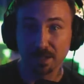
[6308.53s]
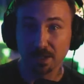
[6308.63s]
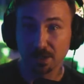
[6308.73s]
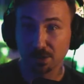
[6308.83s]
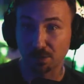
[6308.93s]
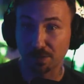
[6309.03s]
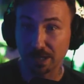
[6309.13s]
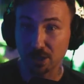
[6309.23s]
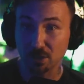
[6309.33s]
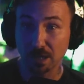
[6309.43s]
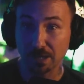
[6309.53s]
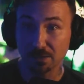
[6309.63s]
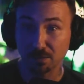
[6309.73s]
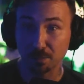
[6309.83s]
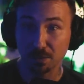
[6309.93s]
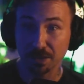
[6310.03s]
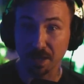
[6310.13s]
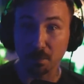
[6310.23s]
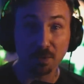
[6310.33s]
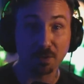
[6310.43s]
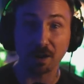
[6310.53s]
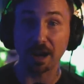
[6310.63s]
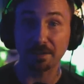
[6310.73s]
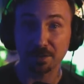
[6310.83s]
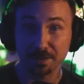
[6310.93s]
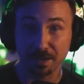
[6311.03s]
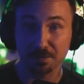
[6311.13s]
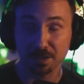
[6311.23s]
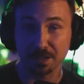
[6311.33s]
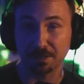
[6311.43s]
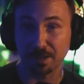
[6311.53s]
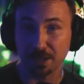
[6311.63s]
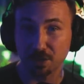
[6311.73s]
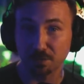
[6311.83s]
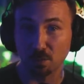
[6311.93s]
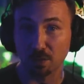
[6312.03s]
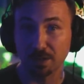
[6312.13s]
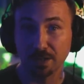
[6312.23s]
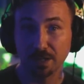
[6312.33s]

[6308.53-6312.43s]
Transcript: So thank you guys for putting up with our advertisements and thank you for